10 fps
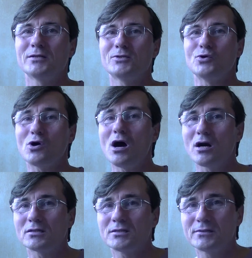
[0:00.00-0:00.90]

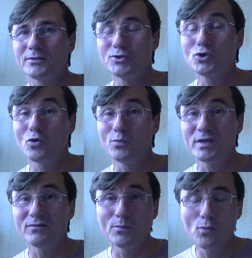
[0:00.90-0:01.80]
hurt Job
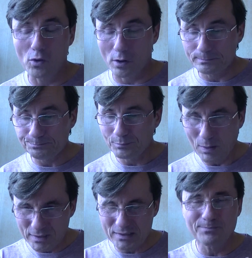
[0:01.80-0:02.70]
even more.
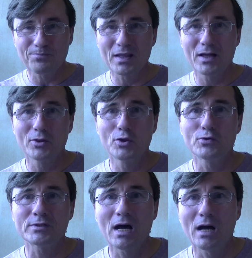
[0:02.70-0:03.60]
But
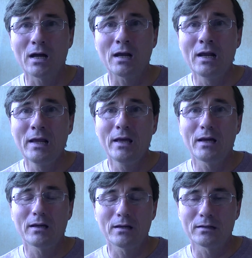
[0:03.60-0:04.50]
those are
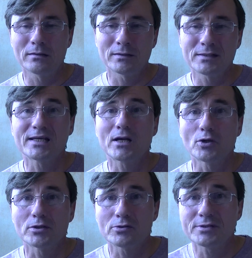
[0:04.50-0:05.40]

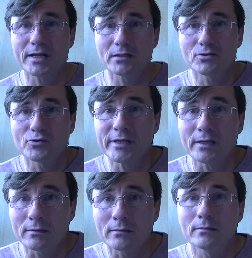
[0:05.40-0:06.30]

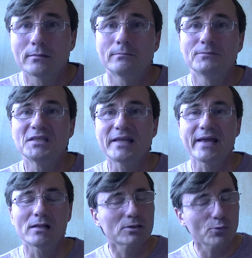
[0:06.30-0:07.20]
secondary
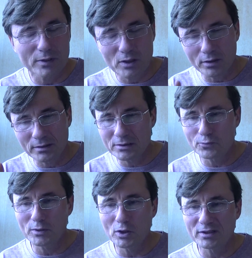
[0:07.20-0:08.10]
details. We
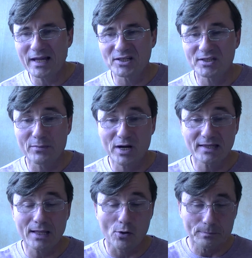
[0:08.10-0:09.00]
don't touch them
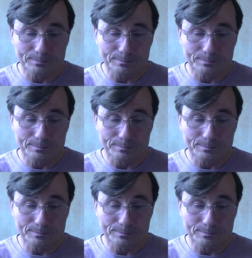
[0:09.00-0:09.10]
right now.